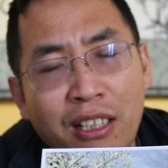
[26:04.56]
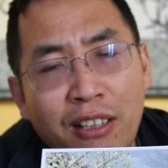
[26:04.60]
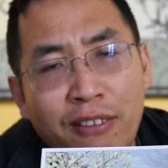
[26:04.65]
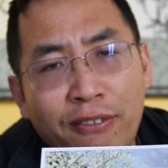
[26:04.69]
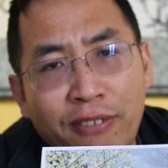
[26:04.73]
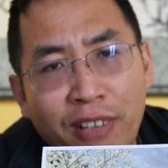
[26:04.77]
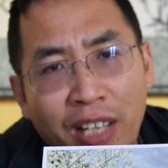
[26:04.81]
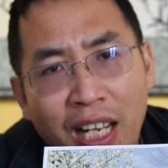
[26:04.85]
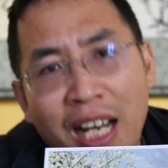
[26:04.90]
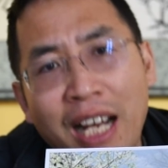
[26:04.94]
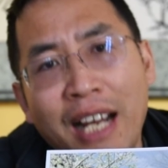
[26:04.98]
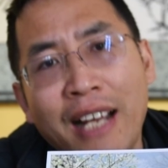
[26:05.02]

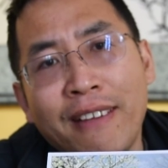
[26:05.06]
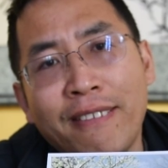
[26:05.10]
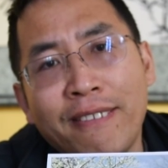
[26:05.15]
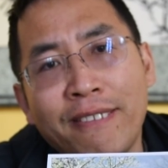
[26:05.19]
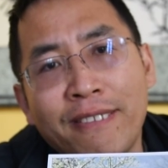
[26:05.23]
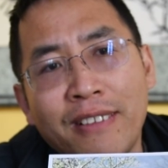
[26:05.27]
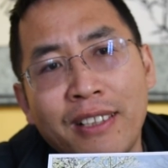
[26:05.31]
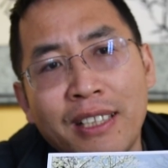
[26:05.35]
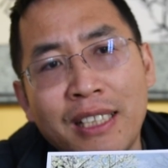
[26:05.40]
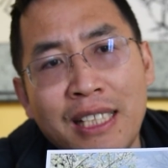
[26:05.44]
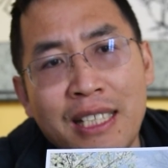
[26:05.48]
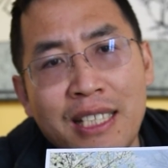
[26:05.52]
of life
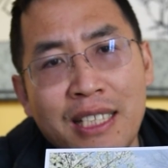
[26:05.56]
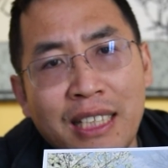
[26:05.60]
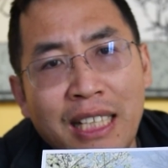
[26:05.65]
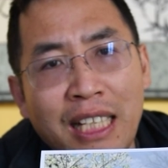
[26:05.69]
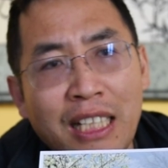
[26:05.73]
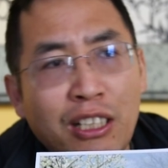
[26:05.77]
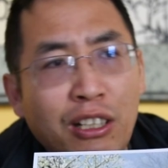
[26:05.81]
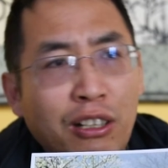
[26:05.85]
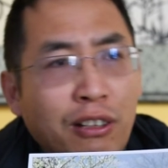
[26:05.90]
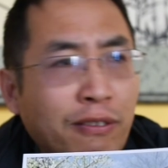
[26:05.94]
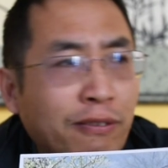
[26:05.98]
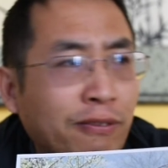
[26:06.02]

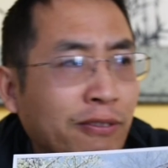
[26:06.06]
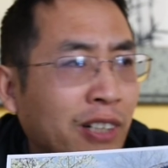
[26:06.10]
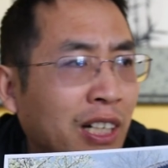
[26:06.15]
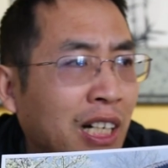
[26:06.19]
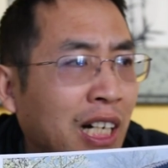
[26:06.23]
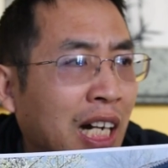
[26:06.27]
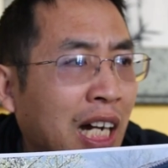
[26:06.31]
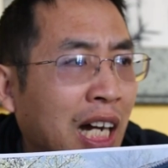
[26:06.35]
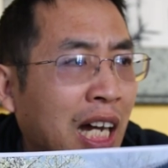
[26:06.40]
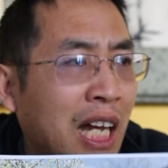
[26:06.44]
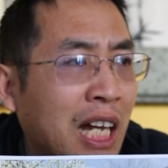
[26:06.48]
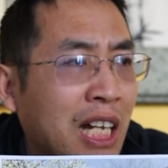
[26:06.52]
instead of
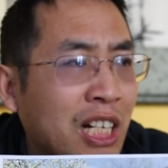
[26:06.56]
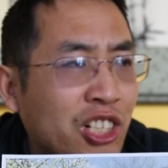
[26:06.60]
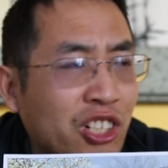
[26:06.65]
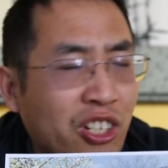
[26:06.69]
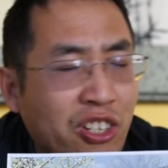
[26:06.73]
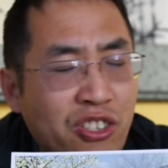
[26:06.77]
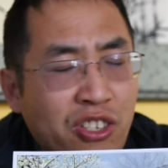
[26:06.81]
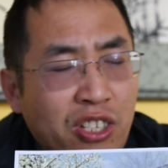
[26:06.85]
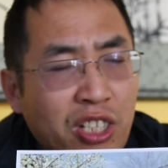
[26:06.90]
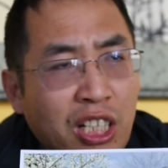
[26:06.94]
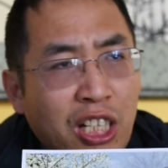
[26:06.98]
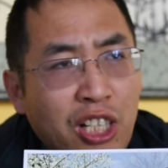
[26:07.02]

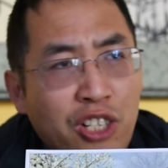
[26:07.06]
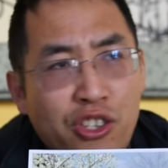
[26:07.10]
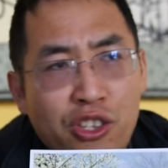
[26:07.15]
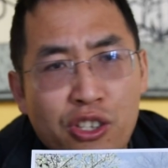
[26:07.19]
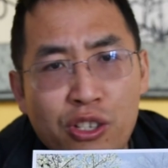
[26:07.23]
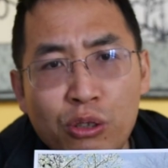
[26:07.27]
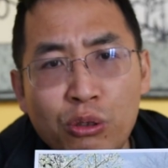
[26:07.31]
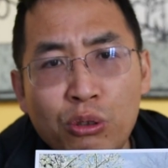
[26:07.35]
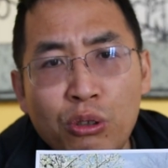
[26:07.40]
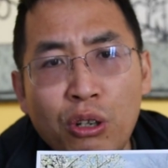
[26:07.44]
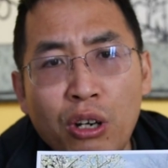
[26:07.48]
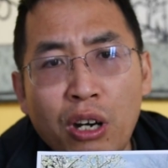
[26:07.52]
just the
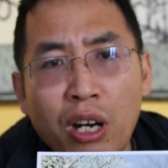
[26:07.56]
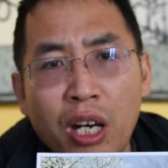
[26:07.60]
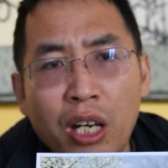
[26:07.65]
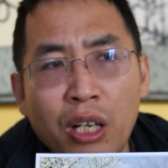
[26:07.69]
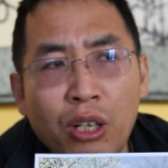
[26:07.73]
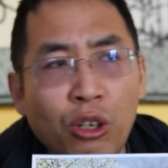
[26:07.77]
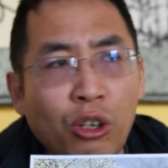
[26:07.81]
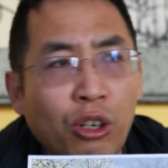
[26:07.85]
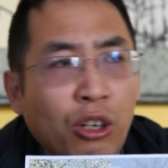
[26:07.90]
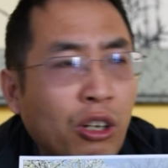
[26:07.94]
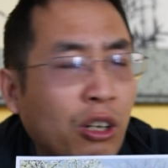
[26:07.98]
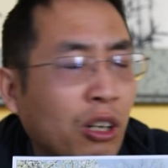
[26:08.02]

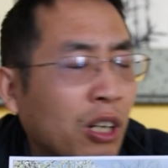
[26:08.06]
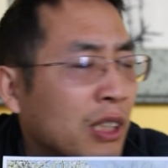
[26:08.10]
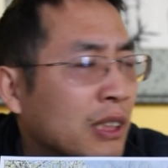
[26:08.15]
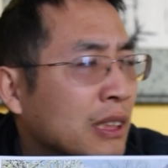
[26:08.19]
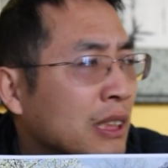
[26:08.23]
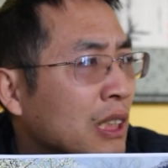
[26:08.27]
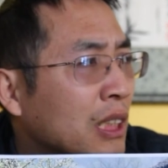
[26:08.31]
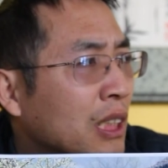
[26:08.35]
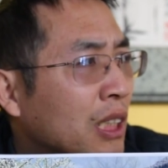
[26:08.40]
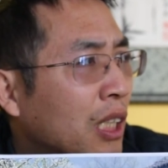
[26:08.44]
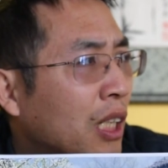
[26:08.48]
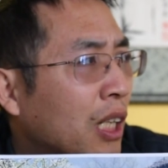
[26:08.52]
soul
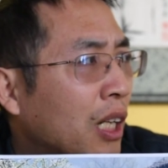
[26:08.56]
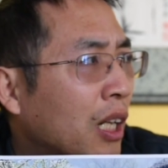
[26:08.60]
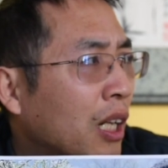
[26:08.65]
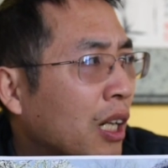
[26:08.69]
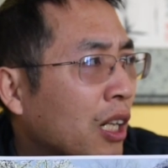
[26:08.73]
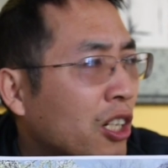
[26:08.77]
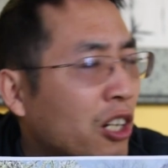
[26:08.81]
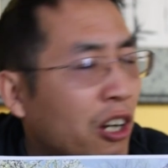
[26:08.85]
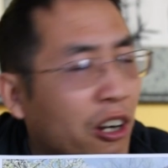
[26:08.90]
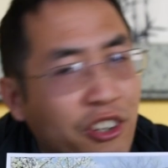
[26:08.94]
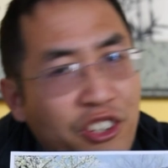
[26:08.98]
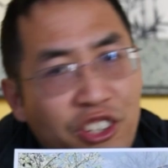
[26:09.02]

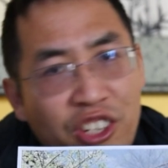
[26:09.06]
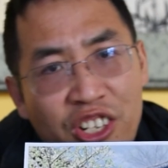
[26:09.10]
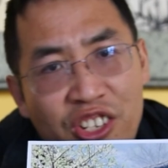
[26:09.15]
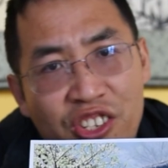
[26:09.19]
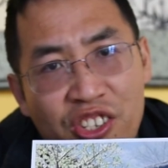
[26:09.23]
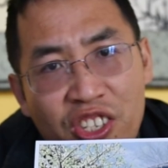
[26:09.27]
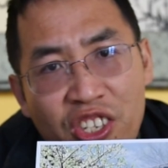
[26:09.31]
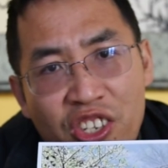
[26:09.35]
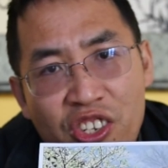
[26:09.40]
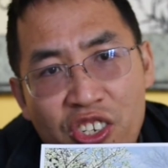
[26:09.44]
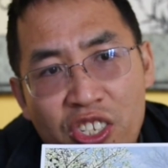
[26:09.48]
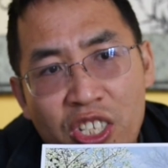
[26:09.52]
or
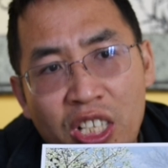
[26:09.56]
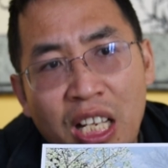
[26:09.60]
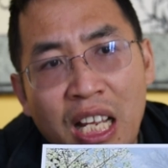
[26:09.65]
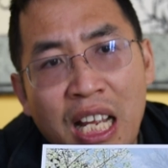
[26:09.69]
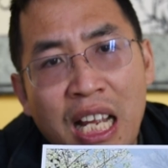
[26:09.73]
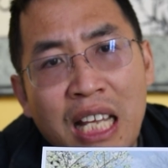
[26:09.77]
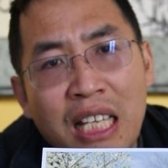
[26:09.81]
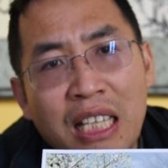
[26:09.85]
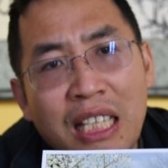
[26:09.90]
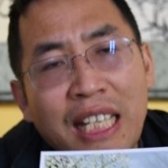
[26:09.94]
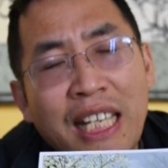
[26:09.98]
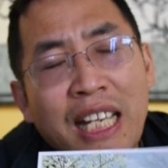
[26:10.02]
consciousness.
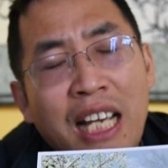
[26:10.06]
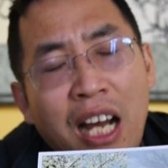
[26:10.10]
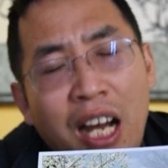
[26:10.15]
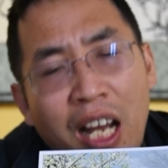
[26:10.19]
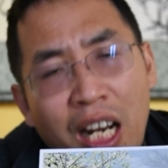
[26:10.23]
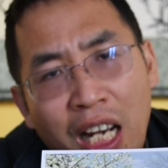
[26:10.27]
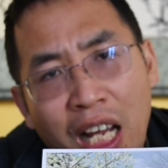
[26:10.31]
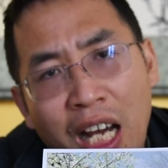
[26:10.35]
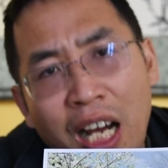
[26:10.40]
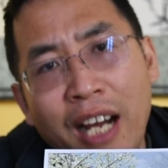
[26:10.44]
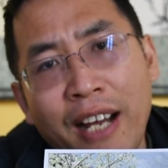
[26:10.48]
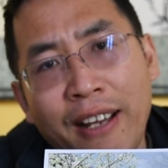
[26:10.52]
They
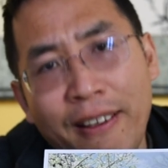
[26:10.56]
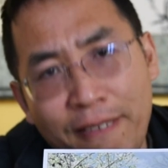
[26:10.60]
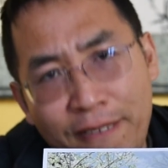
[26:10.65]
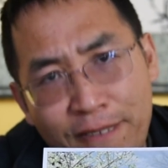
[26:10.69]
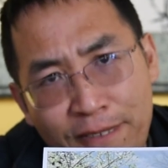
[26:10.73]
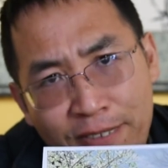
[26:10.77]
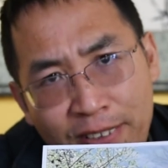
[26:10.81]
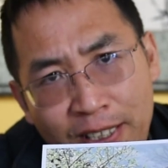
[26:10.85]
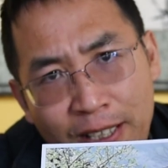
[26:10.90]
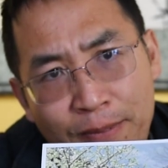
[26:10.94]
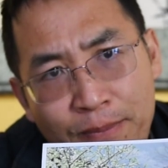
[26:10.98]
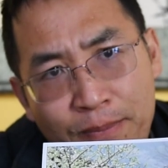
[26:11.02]
are
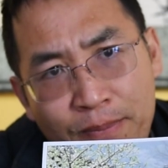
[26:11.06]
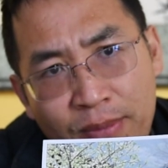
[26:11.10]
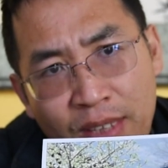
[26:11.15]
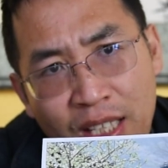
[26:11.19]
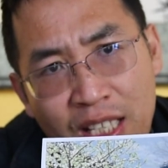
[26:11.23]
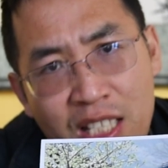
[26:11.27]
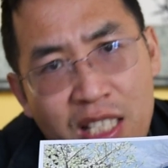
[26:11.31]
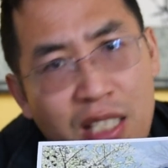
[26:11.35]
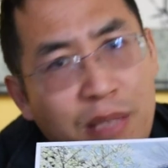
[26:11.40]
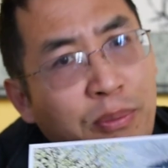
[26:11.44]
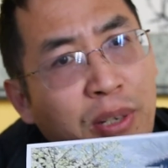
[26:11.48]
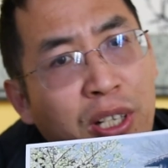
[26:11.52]
life.
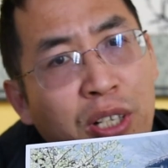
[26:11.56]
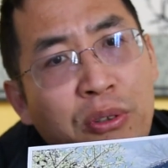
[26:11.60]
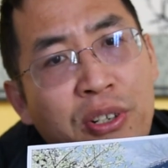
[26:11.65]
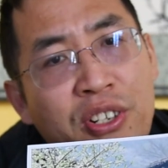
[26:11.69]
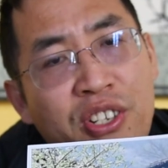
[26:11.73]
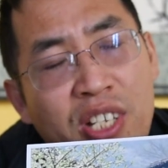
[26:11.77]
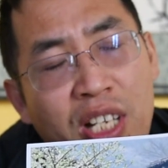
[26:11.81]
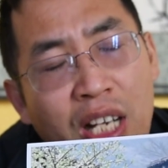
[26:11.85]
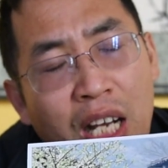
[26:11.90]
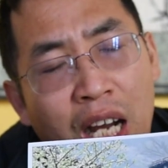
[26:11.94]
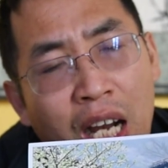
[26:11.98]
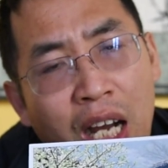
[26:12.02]

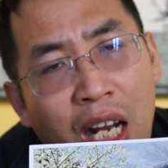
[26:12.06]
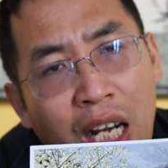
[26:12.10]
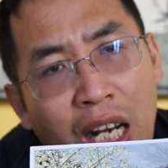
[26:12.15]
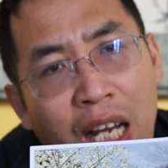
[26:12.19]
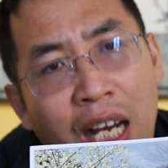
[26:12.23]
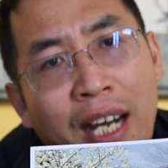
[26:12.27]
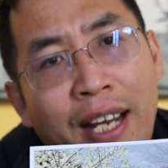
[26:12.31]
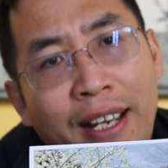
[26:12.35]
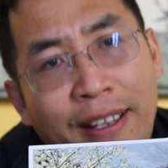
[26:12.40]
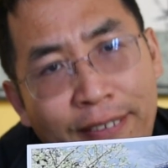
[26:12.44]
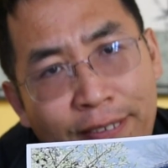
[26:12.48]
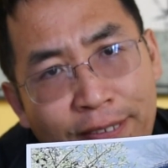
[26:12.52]
Spirits are
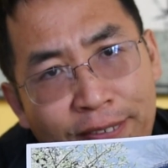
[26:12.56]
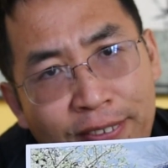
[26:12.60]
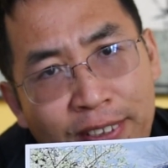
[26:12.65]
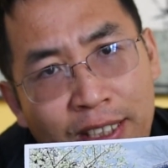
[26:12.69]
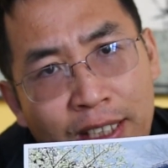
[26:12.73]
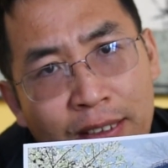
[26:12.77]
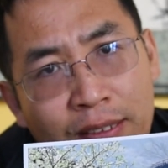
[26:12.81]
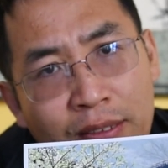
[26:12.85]
life.